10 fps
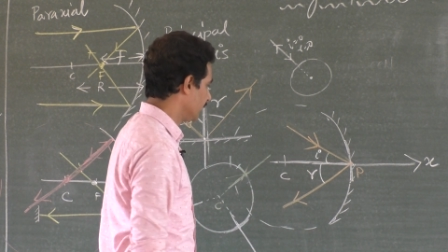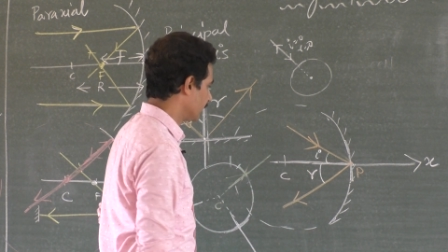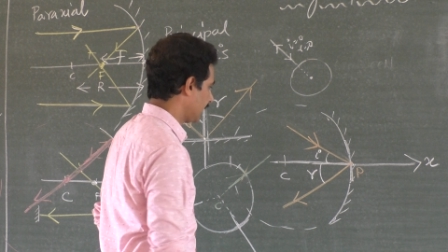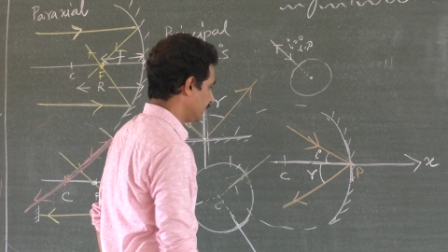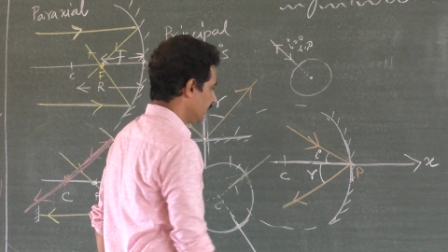
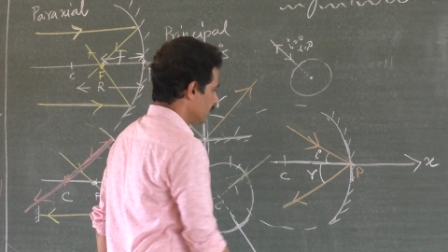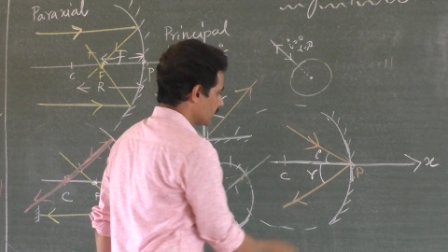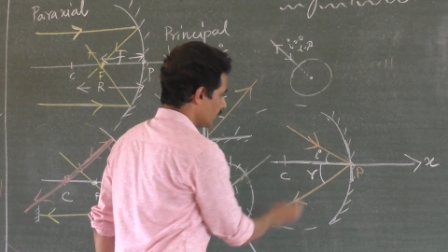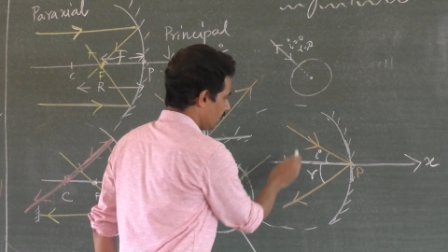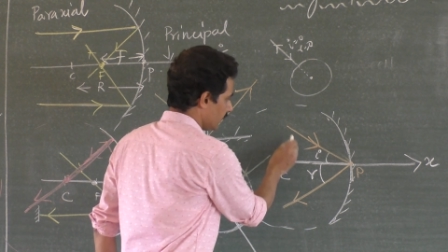Right.
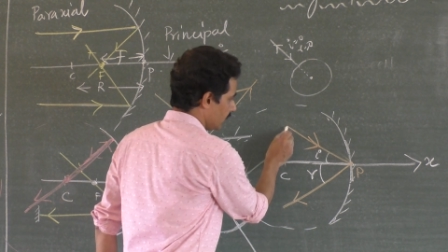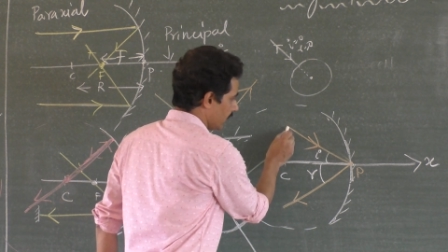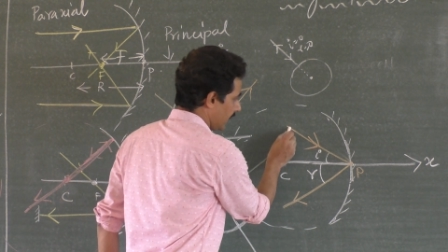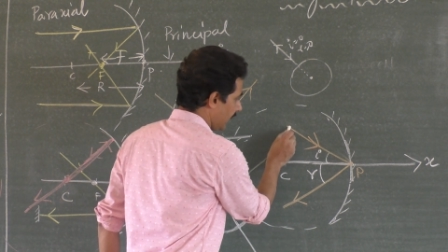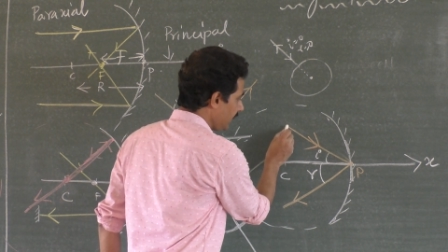
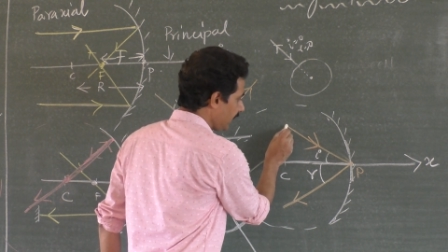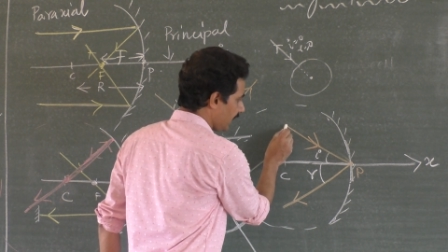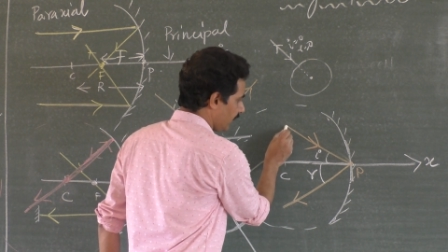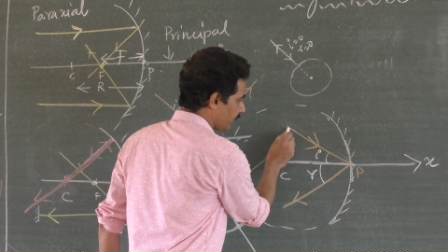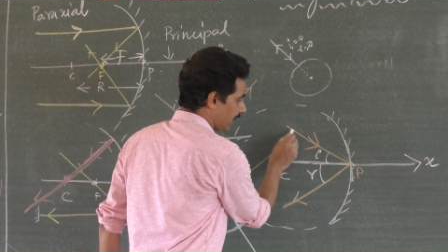So any
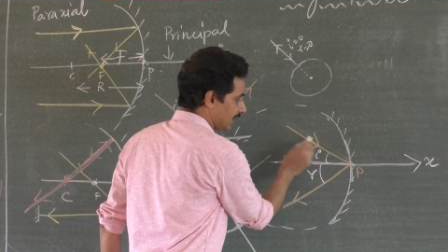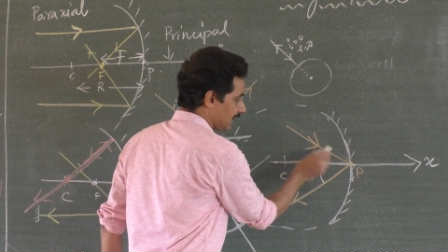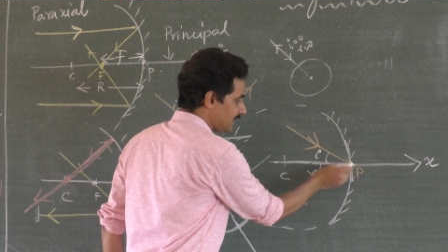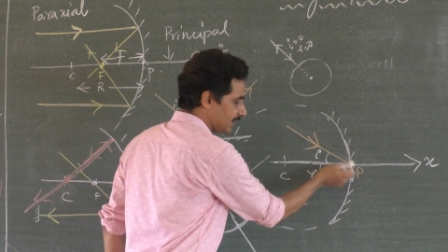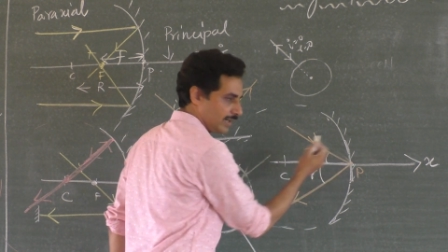ray of light
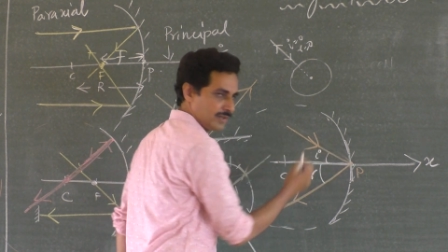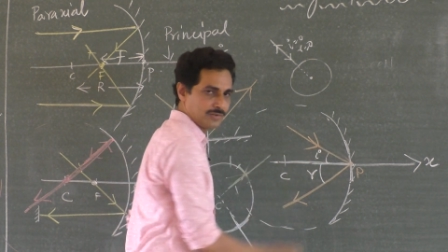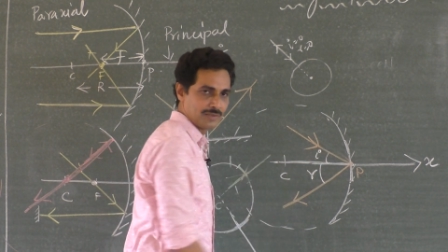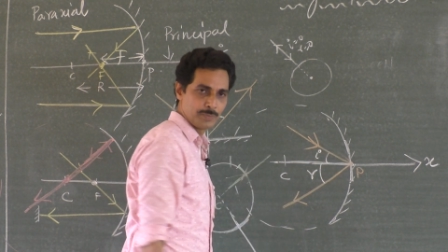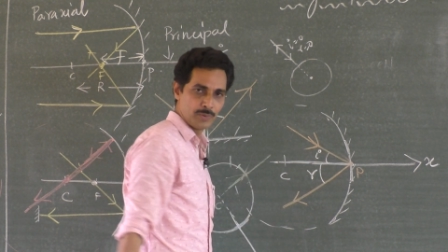incident
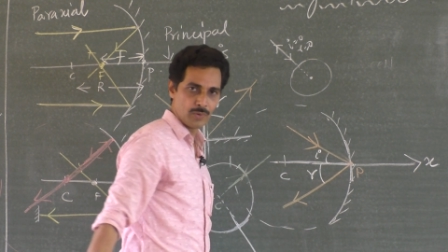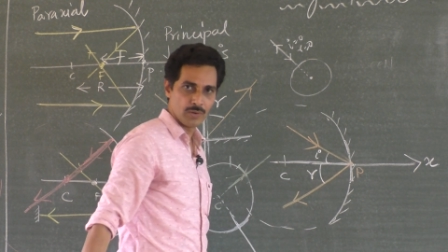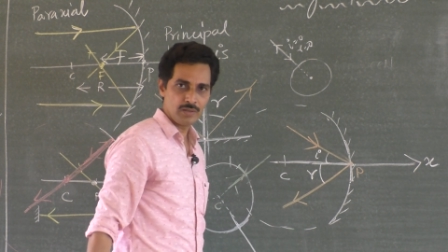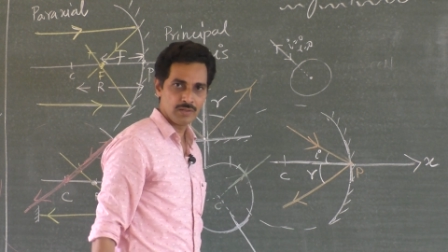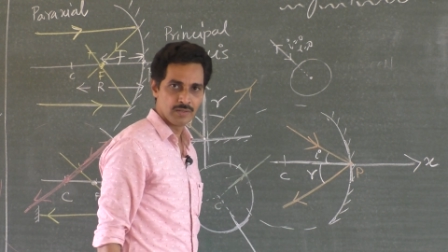on the
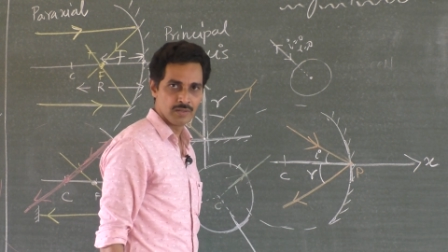pole